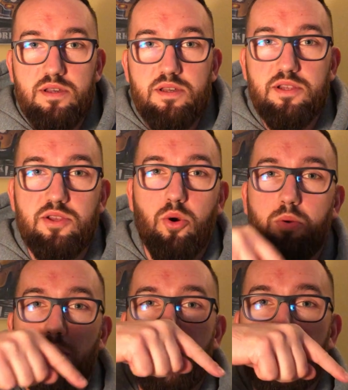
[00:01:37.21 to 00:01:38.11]
So
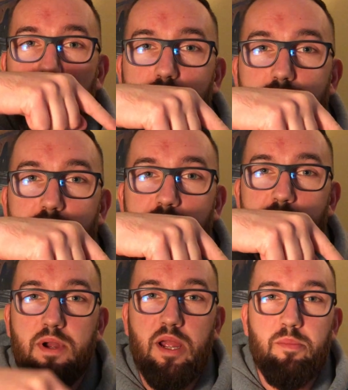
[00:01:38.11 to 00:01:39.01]
click here to
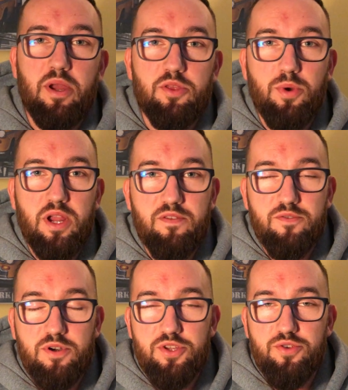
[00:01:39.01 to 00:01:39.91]
subscribe and wait
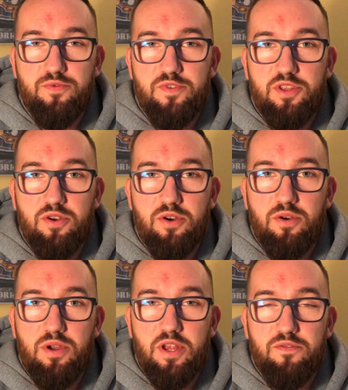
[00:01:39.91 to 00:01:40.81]
for a new video
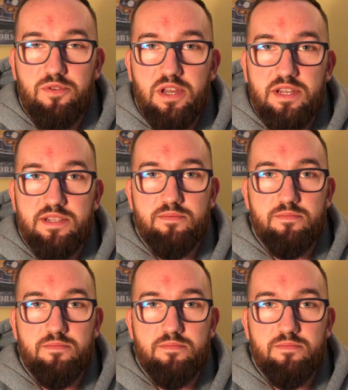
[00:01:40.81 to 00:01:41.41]
in a few days.